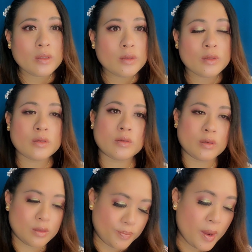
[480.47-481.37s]
looks
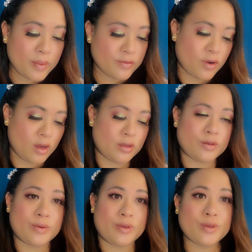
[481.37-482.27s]
or pop of
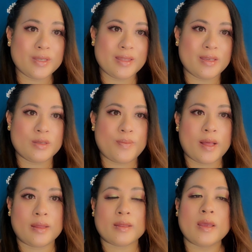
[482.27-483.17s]
color with using this
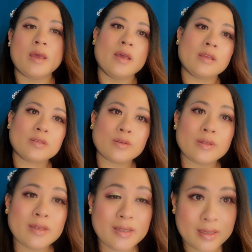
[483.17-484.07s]
palette. So
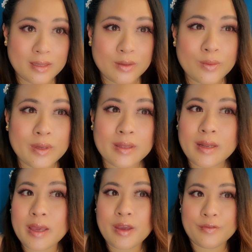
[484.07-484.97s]
this is the one
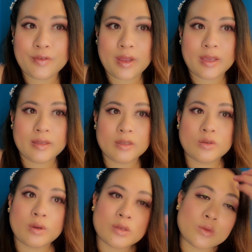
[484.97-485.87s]
that I have created
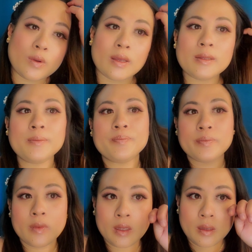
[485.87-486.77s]
too as well.
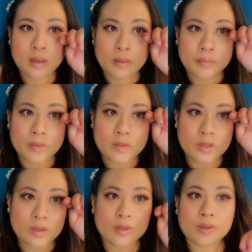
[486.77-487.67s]

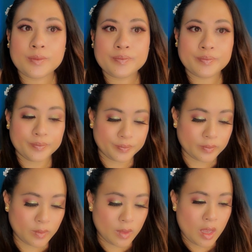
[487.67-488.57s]
So
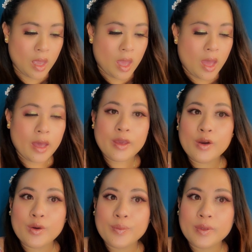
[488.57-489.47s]
I
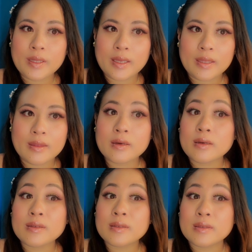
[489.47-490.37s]
hope you like the